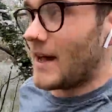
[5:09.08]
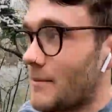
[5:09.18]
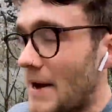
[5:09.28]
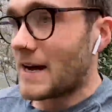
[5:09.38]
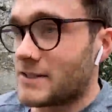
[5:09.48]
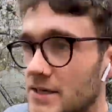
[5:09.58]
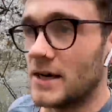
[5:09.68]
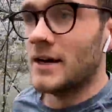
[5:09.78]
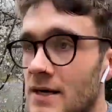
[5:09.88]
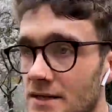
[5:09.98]
then back
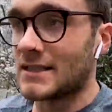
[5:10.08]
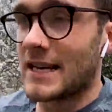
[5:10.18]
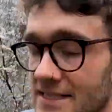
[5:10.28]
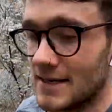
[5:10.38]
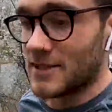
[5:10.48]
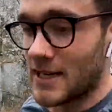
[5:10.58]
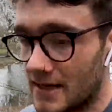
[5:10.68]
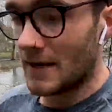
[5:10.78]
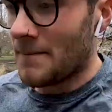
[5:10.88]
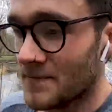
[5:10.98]
to the exact same
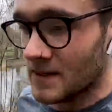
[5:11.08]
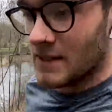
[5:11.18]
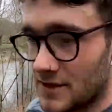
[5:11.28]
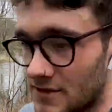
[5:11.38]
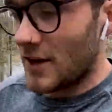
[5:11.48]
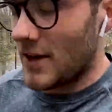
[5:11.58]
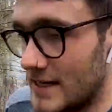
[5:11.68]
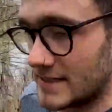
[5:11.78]
set. So 30